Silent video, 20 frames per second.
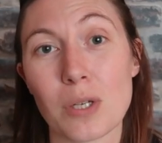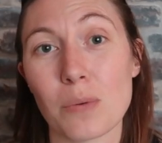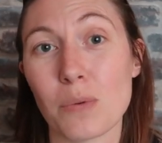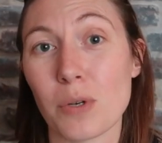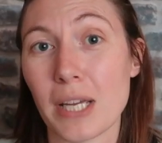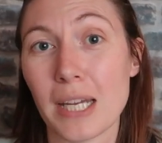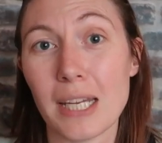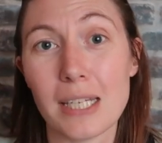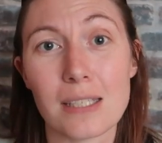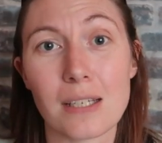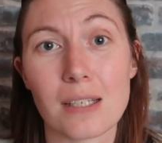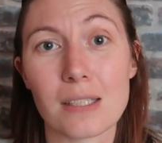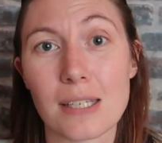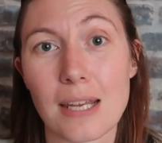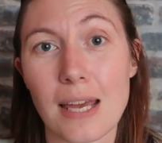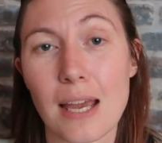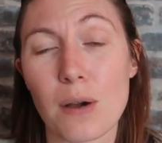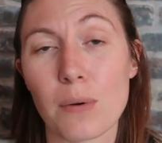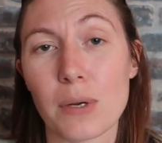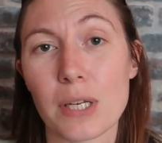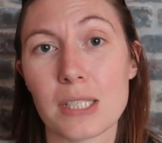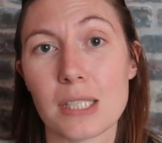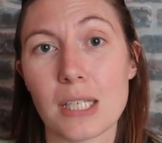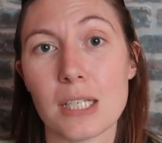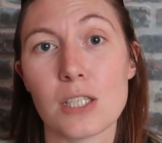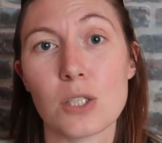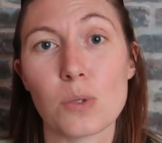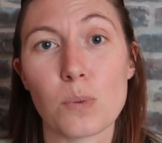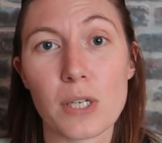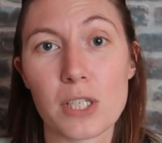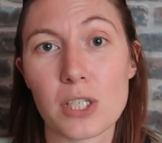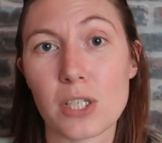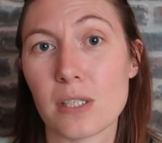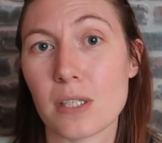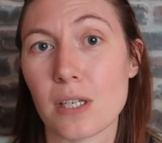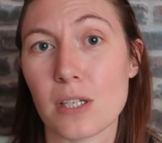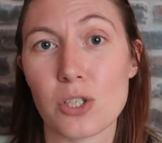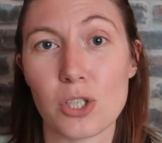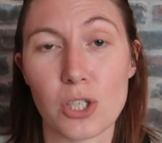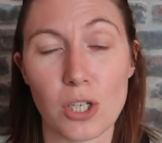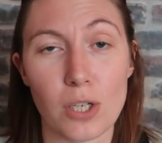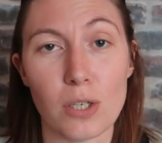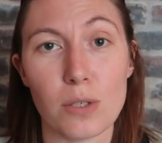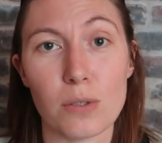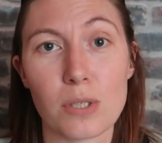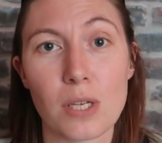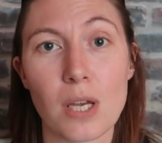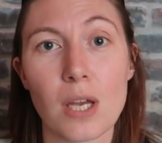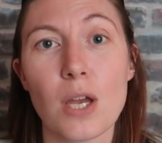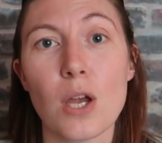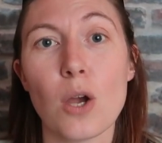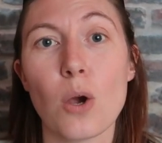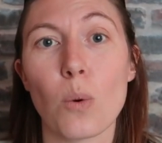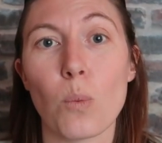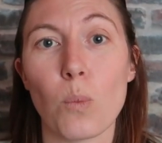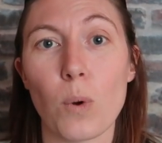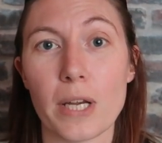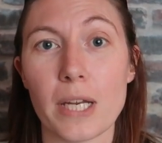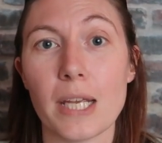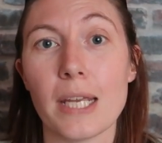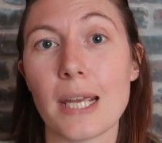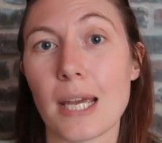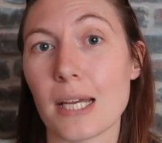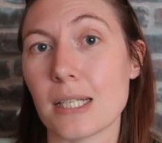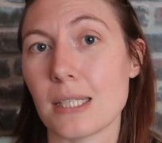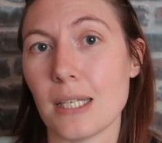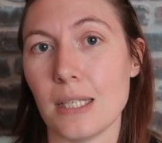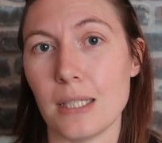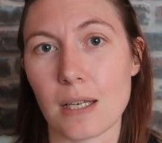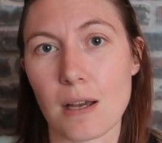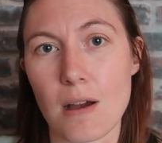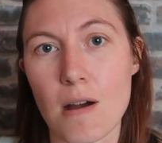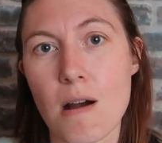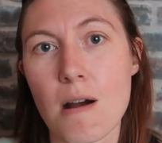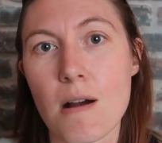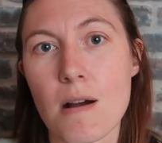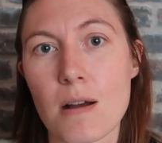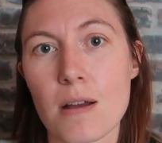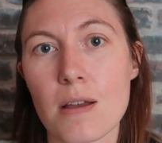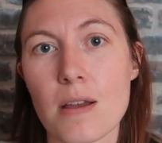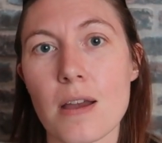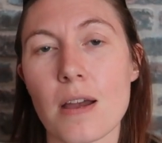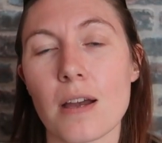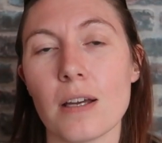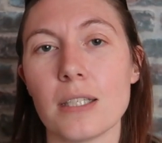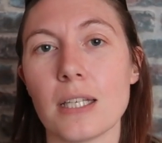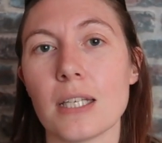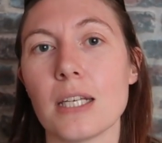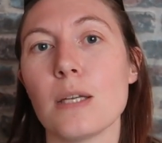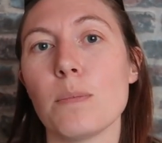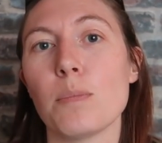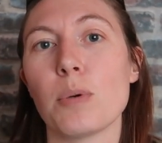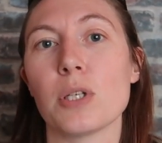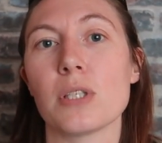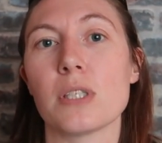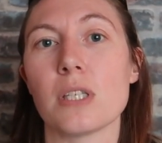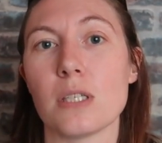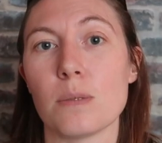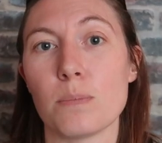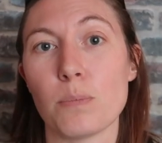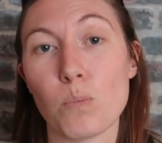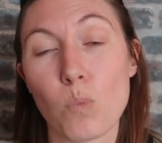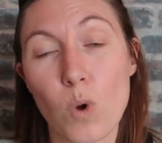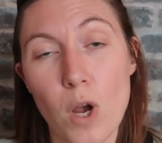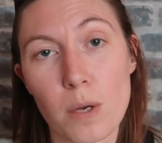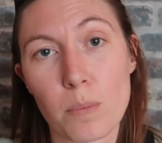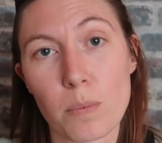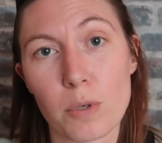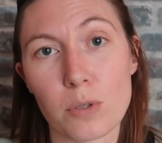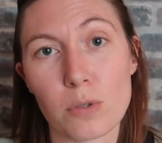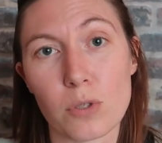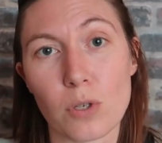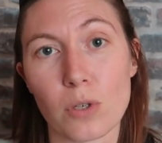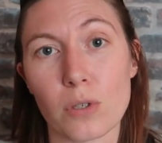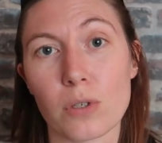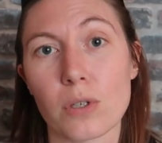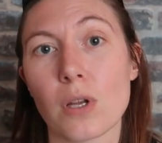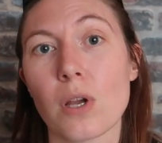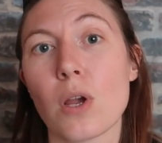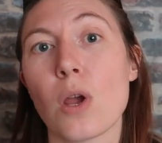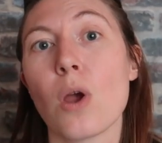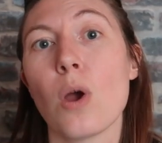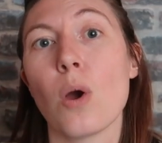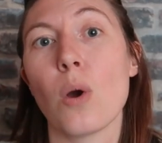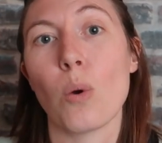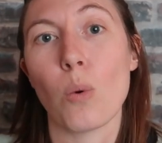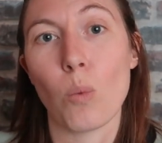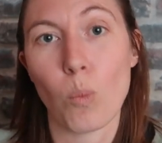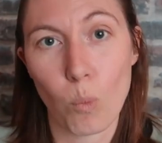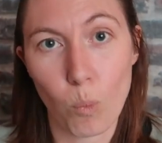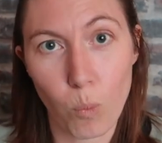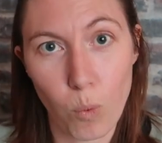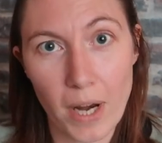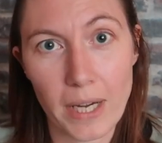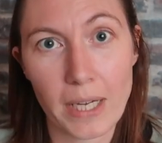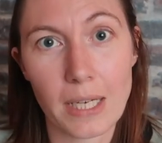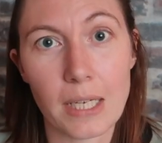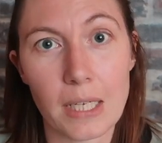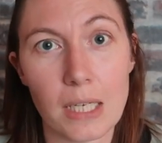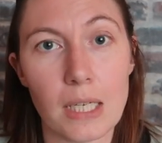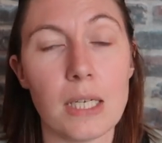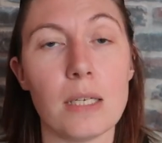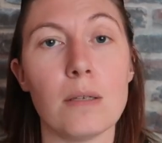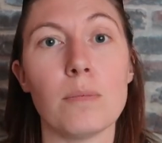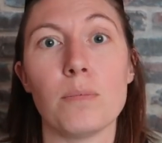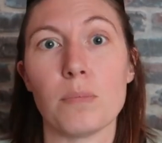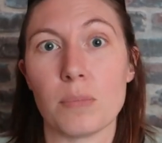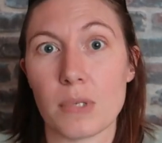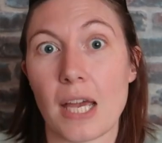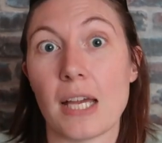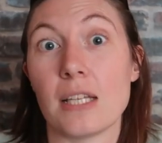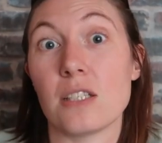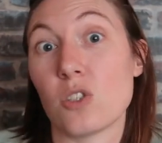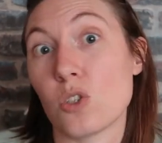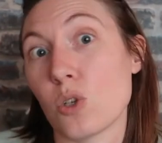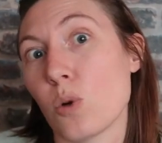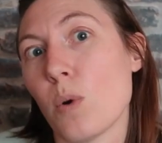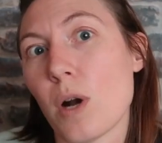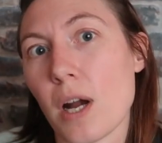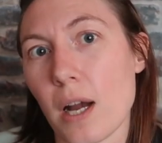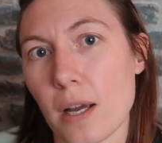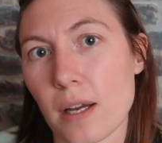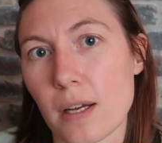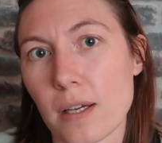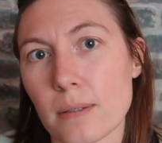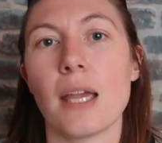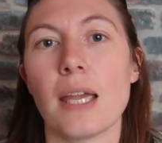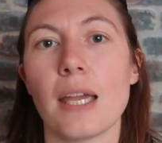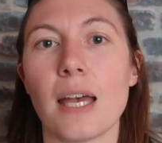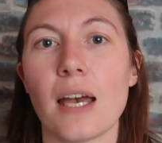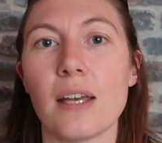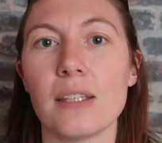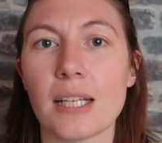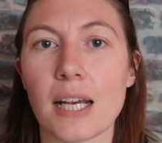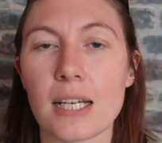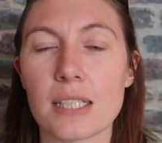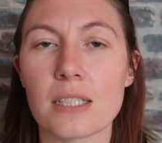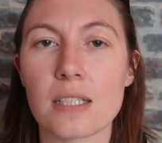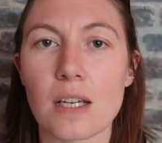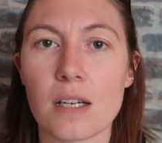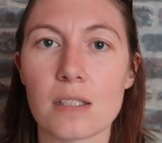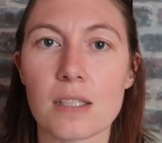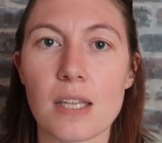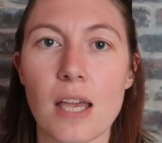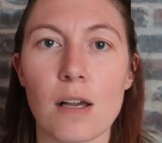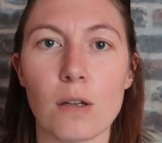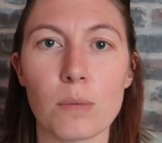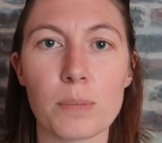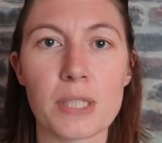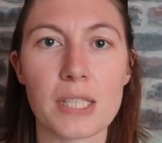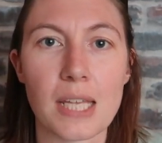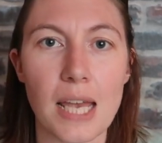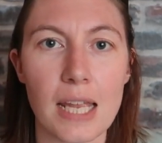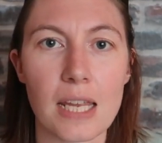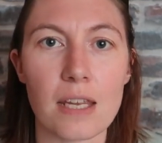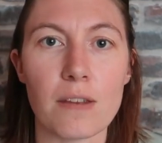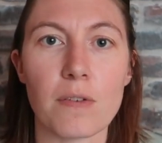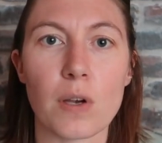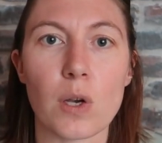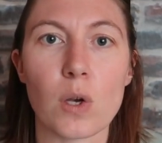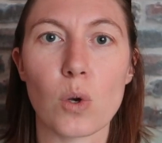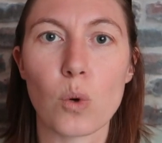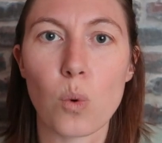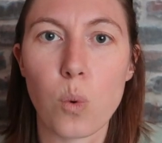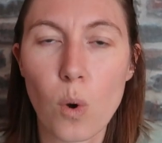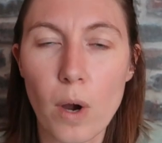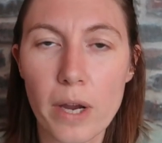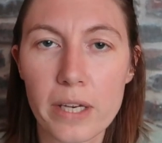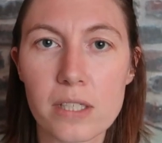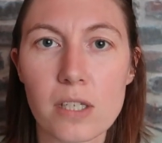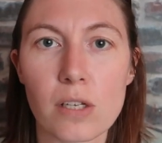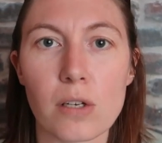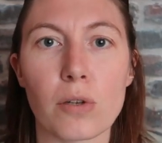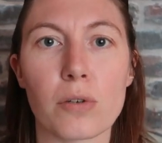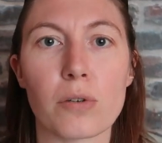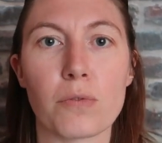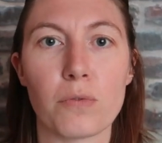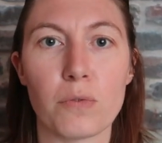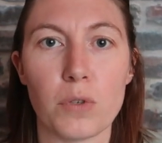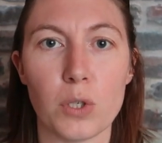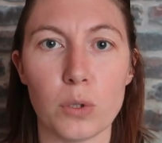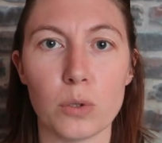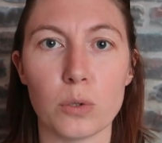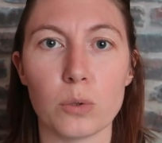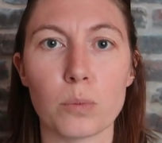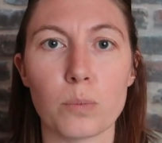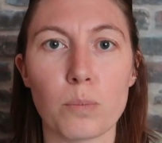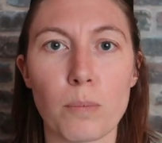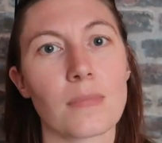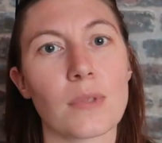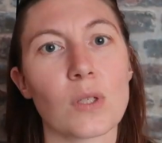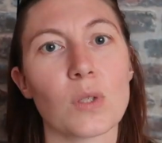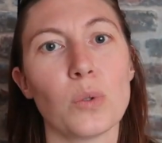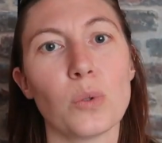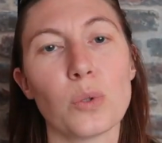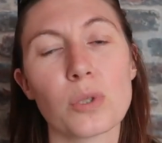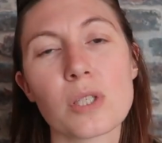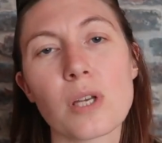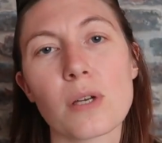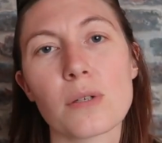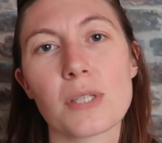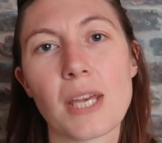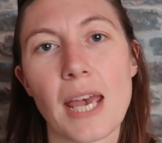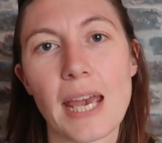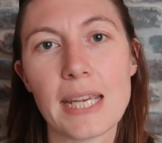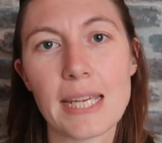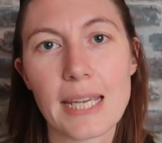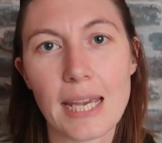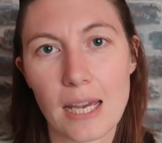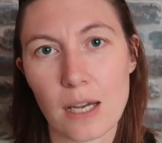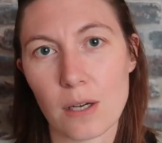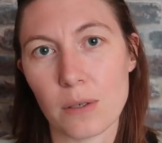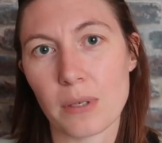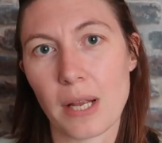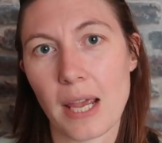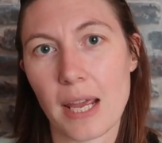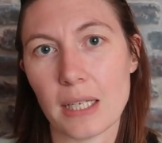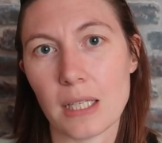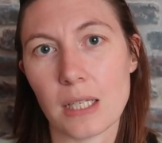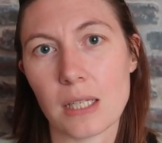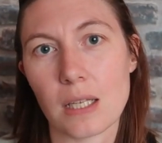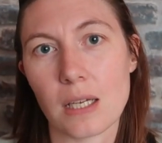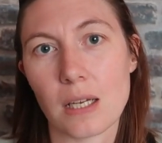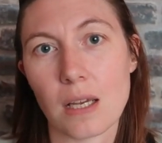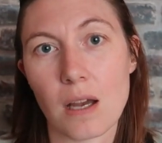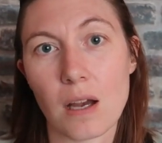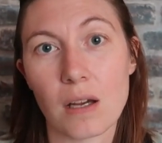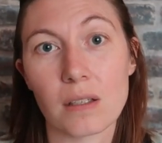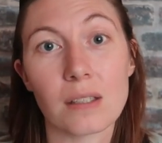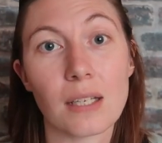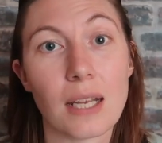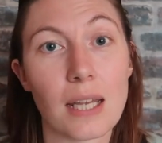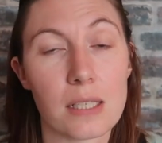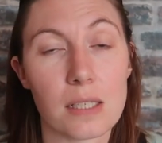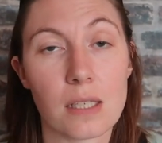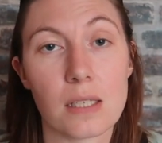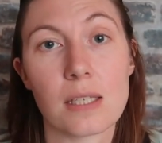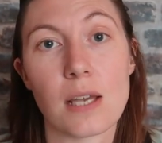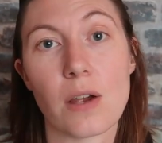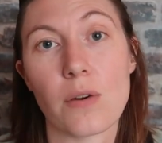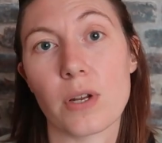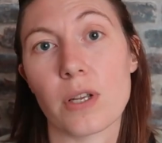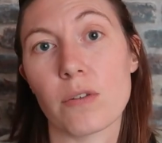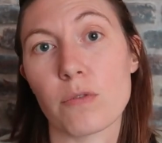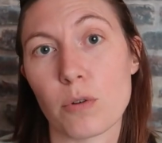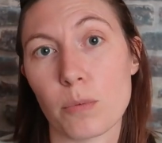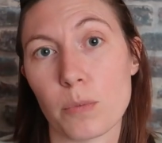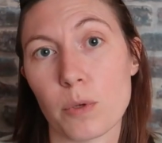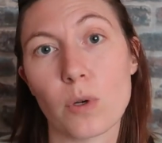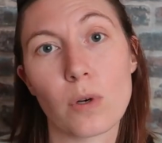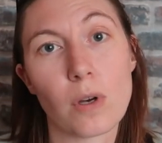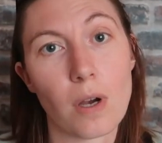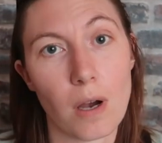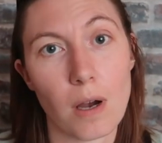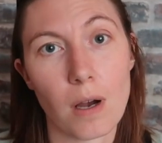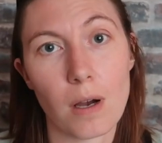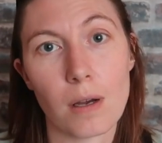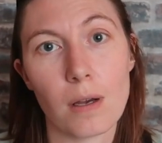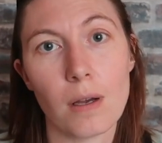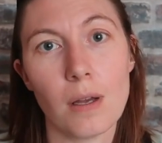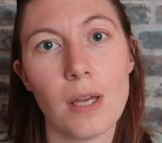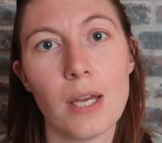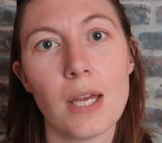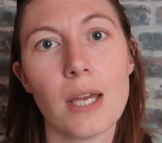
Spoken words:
So what he does now is he switches his shoes when he gets in the car, and then he puts his work boots on when he gets to work. And that does help save quite a lot of fuel. Also, take out anything unnecessary from your car.